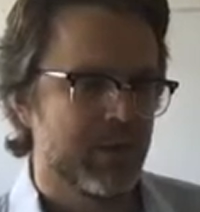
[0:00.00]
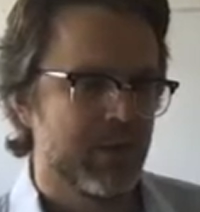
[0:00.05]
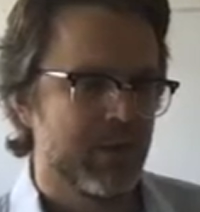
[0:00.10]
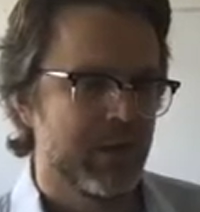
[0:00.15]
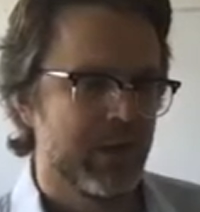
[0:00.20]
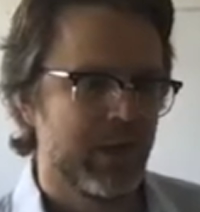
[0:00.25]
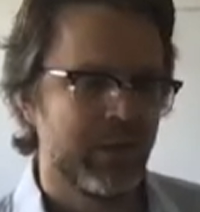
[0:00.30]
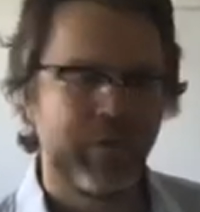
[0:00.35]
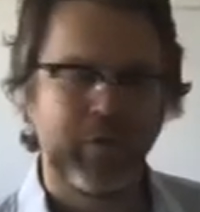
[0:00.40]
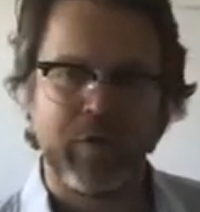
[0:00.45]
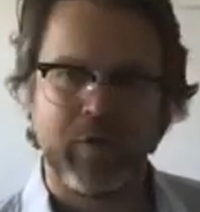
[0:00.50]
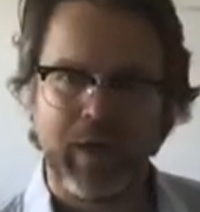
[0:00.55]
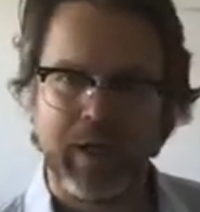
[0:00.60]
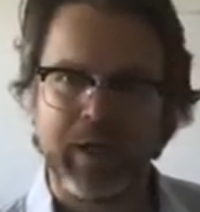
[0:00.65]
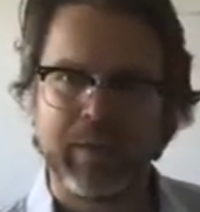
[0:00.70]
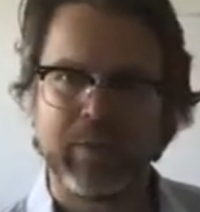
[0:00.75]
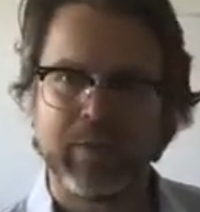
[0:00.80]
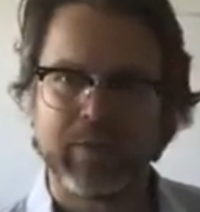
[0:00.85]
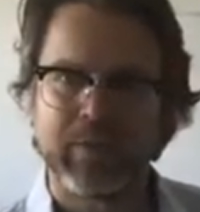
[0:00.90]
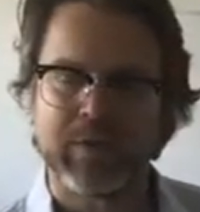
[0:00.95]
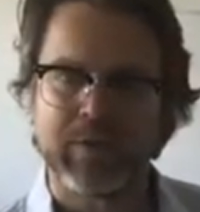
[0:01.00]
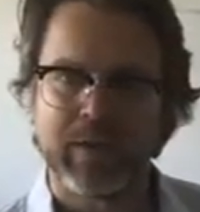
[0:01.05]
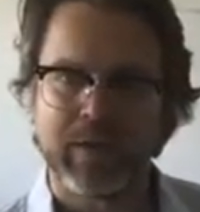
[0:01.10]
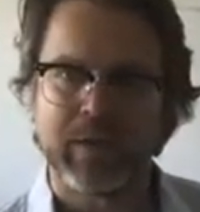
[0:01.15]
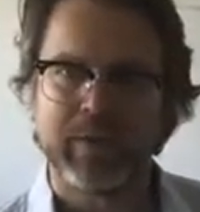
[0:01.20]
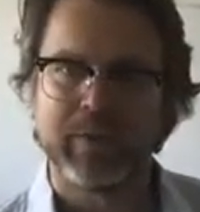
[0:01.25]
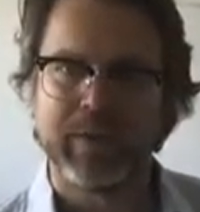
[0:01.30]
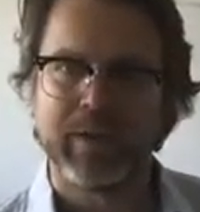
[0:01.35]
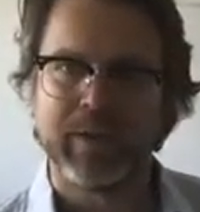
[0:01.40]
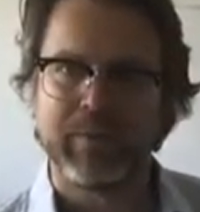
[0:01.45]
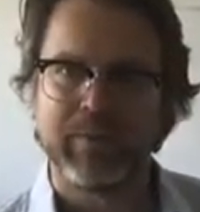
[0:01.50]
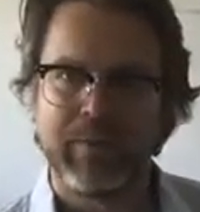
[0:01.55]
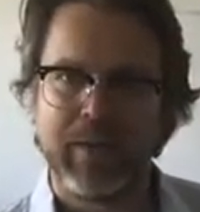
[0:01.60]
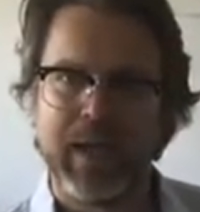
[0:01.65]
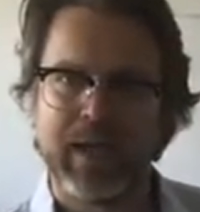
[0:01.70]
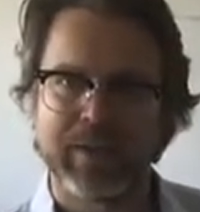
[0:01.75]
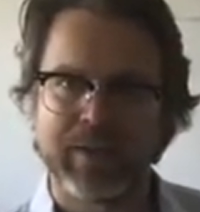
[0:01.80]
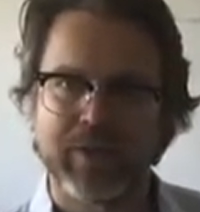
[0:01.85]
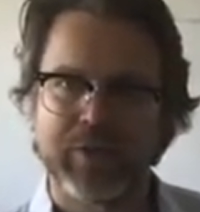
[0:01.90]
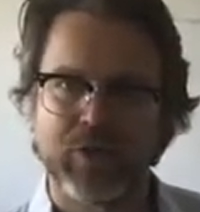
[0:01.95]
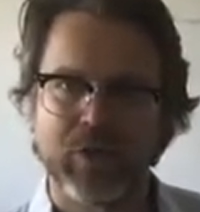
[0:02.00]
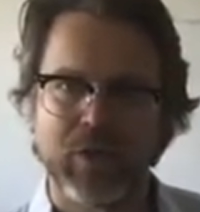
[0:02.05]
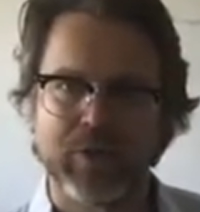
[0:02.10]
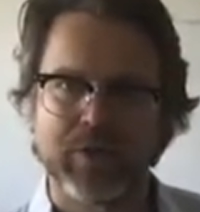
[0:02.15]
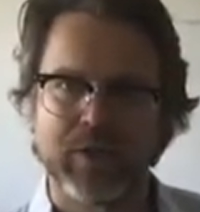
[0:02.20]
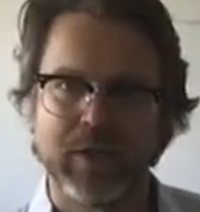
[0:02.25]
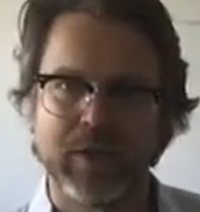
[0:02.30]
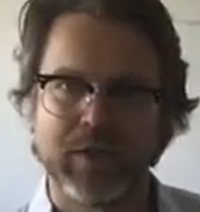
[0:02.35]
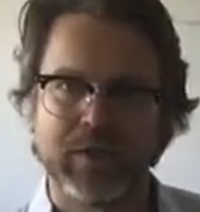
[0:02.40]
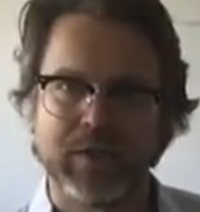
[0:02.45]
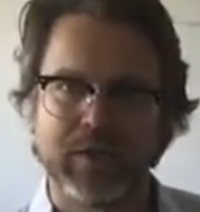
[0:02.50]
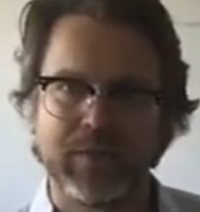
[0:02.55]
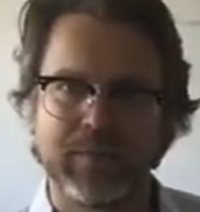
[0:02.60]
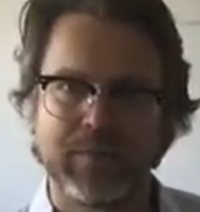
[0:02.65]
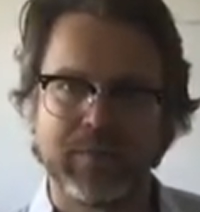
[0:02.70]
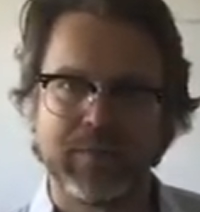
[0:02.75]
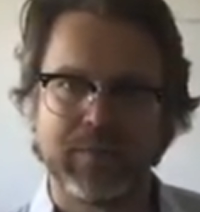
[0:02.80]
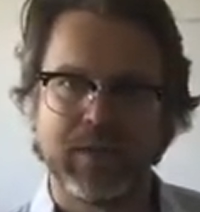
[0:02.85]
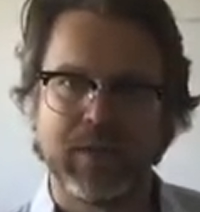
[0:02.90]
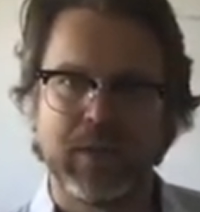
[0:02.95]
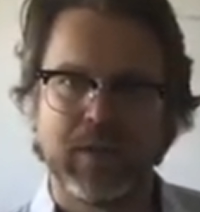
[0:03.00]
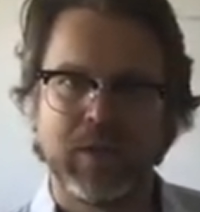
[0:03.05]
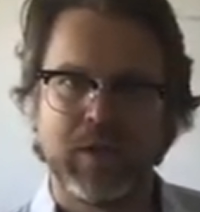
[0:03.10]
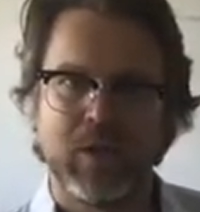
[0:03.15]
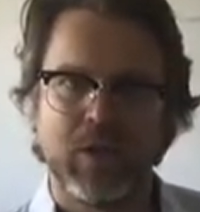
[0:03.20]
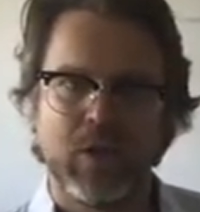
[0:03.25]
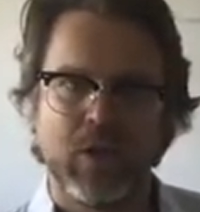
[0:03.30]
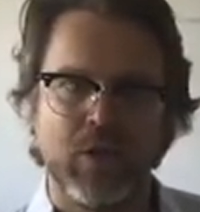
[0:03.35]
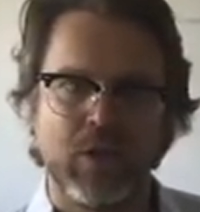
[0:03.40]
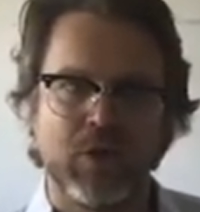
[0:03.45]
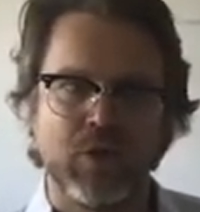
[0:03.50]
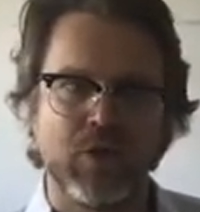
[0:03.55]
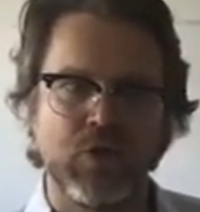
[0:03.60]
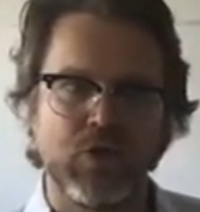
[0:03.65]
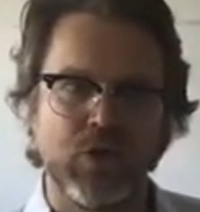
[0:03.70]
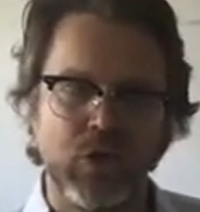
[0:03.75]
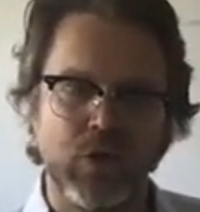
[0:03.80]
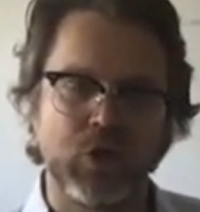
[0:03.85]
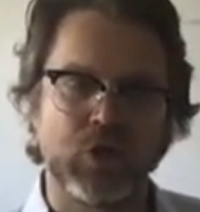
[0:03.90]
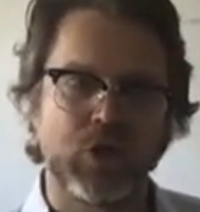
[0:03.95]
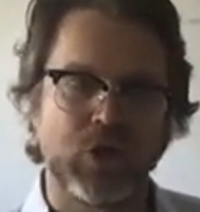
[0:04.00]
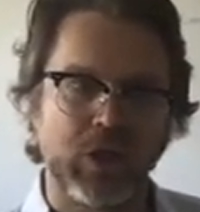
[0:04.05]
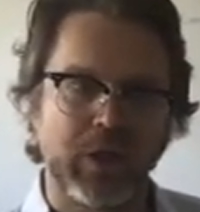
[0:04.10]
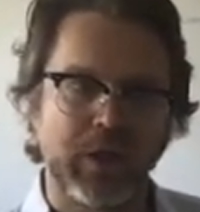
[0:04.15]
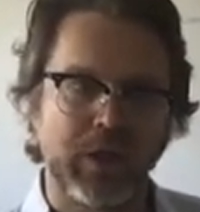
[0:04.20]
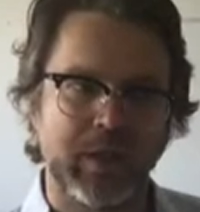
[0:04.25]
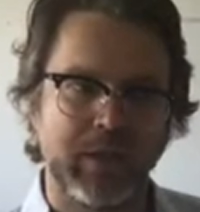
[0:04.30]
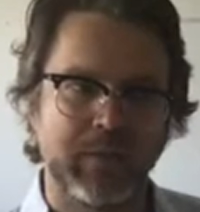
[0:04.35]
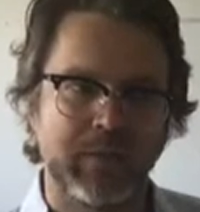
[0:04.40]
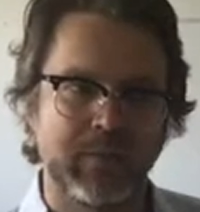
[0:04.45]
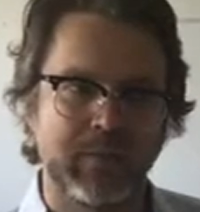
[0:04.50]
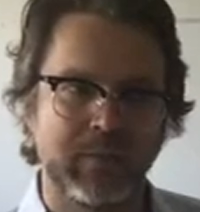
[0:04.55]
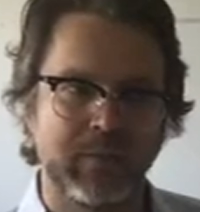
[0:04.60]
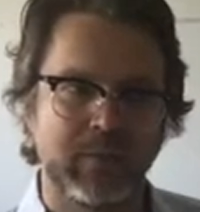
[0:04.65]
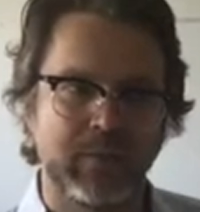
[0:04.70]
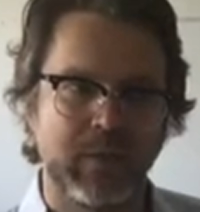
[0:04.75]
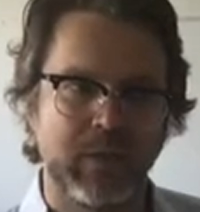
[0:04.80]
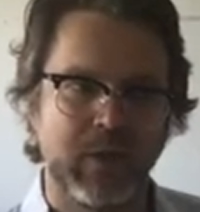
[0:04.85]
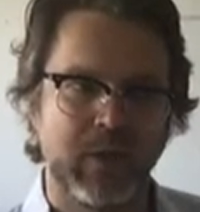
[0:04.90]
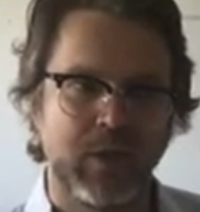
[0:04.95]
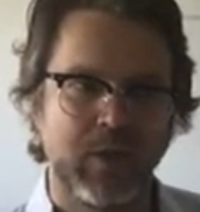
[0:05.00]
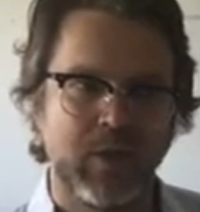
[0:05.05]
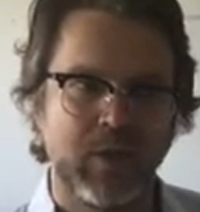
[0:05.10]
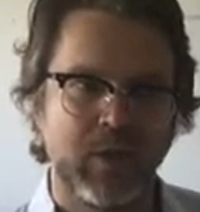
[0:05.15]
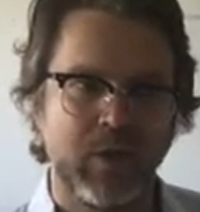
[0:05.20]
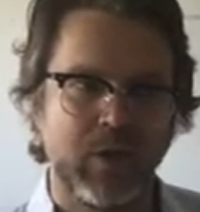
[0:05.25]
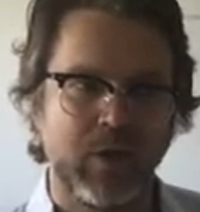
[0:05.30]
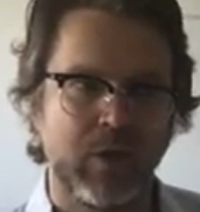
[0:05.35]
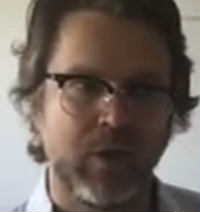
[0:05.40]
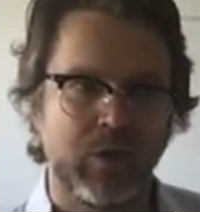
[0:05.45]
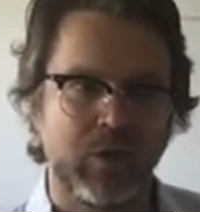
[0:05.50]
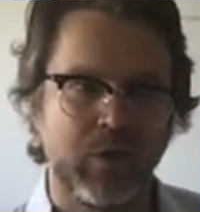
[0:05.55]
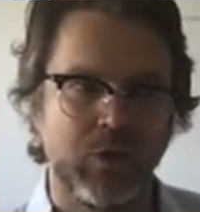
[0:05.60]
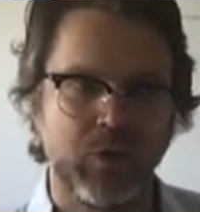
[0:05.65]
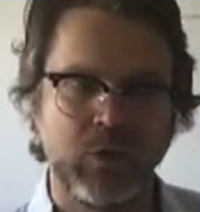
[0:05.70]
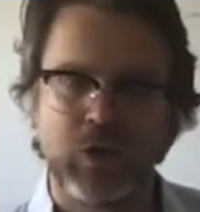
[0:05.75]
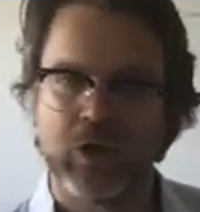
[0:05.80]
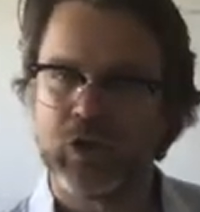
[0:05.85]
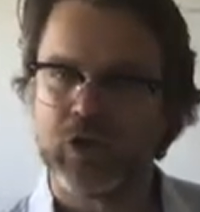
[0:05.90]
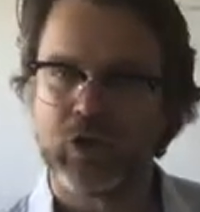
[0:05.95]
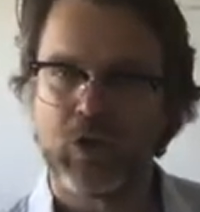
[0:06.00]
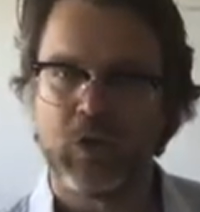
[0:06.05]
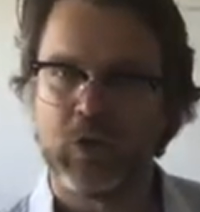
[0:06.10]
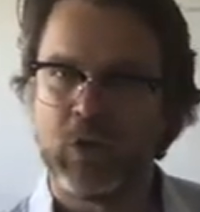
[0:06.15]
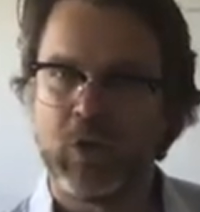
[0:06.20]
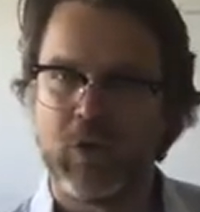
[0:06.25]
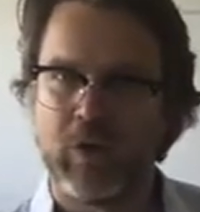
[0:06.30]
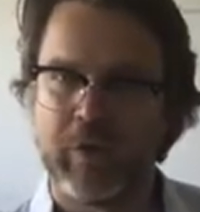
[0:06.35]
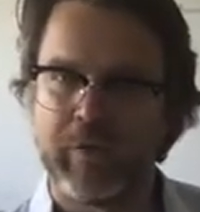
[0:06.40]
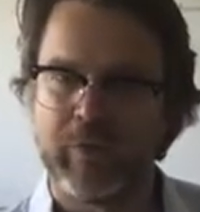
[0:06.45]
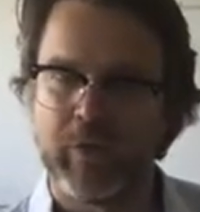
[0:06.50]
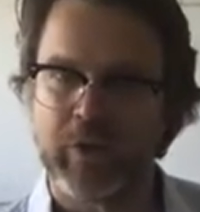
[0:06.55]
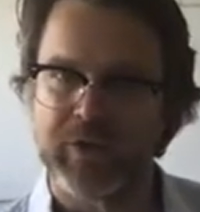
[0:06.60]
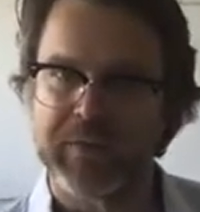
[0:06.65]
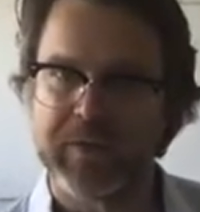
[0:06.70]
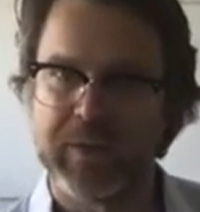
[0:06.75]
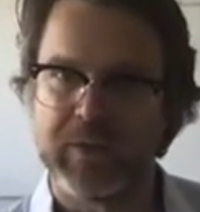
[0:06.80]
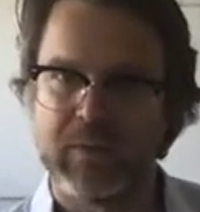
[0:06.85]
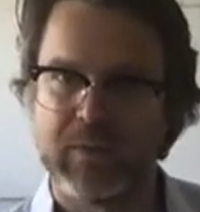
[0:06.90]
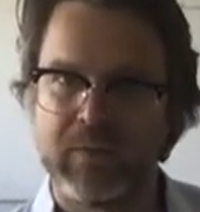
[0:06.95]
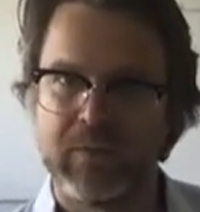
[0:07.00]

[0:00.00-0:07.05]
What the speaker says: if you're able to commit mass atrocities, usually you control law enforcement.